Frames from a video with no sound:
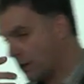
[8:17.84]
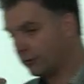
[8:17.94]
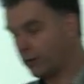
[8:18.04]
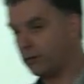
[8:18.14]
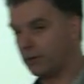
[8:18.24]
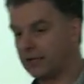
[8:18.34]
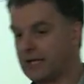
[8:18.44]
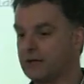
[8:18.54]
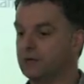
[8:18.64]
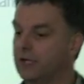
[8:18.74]
So
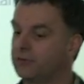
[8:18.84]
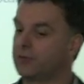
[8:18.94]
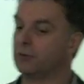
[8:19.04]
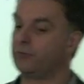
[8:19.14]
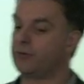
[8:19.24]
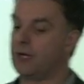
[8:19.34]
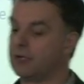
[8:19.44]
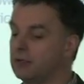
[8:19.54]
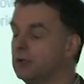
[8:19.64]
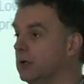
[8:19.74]
again, they're still
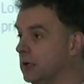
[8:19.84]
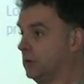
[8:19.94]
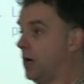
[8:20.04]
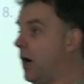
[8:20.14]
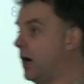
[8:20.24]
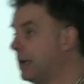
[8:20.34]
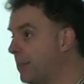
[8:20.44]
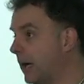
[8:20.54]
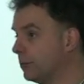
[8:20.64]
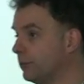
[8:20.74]
selling high
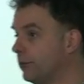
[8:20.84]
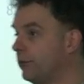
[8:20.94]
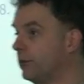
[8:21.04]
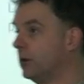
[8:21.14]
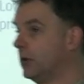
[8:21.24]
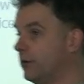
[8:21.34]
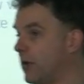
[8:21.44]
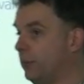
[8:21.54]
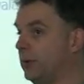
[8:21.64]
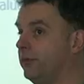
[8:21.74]
amounts.
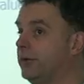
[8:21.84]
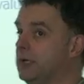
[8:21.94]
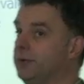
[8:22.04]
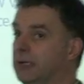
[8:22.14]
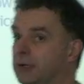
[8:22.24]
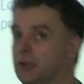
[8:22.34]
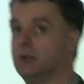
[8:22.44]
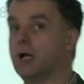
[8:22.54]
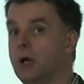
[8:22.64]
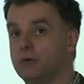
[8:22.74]
They're perceiving
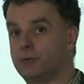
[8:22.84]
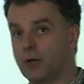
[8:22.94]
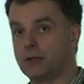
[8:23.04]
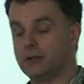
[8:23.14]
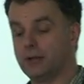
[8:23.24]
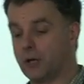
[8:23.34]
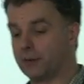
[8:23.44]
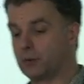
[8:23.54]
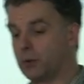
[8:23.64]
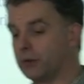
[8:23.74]
a slightly
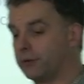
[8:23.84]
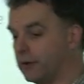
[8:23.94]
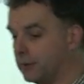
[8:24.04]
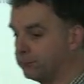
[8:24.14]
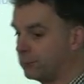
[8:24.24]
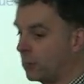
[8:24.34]
lower quality,